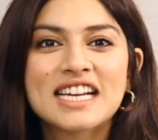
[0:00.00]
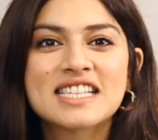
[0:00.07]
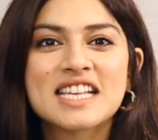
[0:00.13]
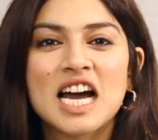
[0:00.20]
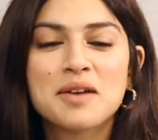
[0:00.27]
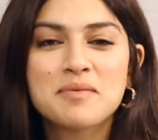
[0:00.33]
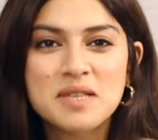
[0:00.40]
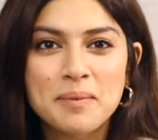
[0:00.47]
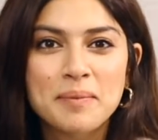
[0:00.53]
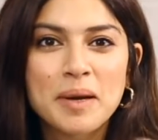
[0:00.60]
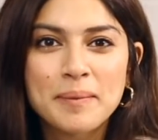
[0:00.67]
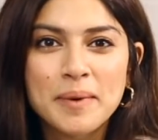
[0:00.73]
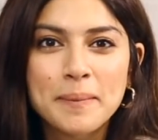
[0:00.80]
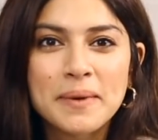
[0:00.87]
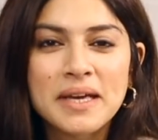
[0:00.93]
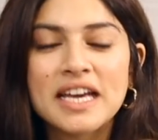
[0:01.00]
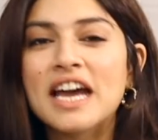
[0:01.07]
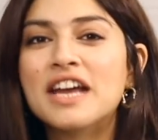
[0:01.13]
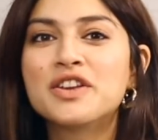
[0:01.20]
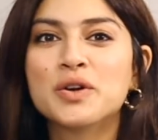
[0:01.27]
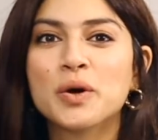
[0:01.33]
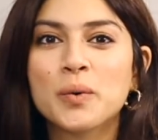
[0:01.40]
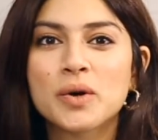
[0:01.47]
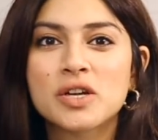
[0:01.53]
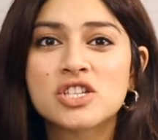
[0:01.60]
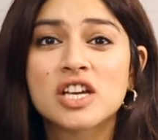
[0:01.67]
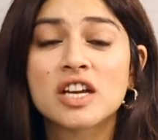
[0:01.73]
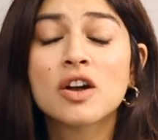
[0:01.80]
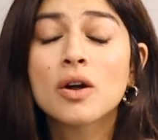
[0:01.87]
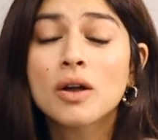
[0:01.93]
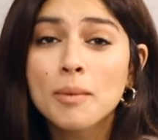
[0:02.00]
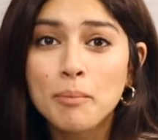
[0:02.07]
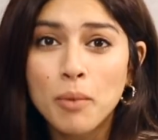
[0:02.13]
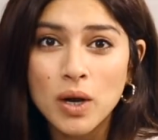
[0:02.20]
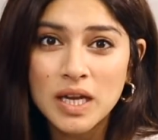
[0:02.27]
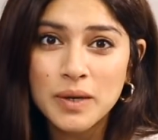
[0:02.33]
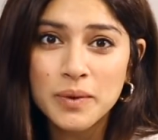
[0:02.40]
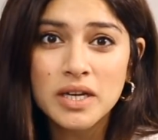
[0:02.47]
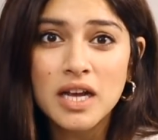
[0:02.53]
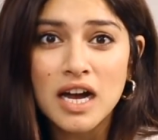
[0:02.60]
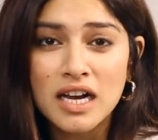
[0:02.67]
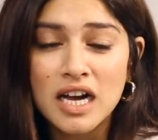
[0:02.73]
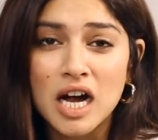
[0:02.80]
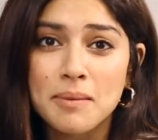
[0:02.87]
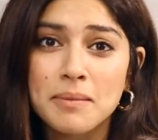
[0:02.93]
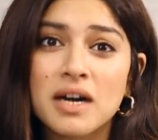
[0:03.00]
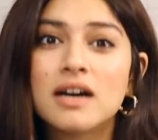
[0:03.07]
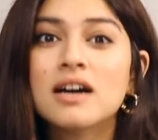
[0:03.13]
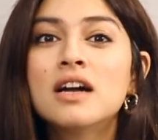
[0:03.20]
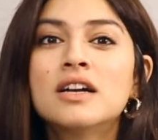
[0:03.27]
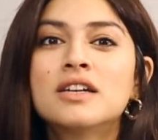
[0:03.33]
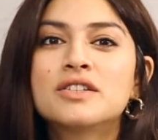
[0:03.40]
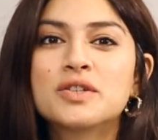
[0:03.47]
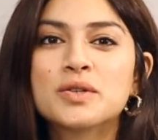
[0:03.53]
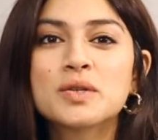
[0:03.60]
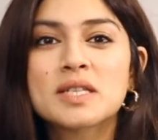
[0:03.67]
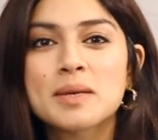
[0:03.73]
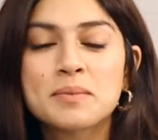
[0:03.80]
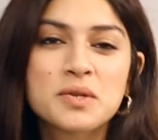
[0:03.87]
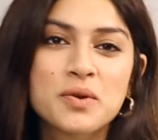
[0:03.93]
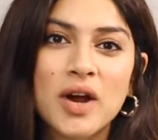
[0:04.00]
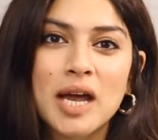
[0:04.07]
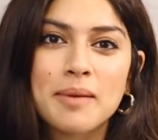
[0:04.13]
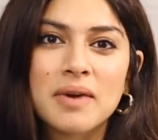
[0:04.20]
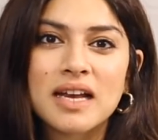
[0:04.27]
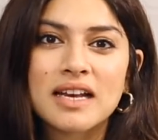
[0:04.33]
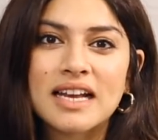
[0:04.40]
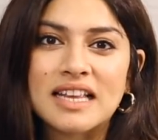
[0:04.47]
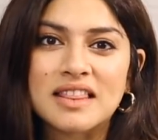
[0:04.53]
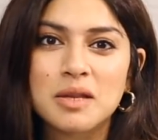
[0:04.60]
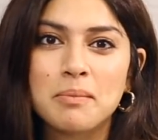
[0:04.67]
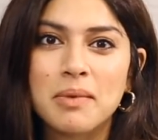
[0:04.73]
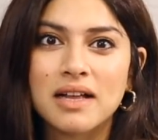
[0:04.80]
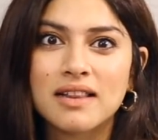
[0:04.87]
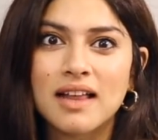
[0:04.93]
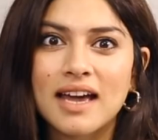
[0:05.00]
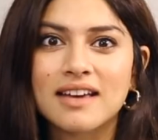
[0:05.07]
guys, I'm Sapna, Pabbi, and you're watching Bollywood Hungama. Do subscribe and hit the bell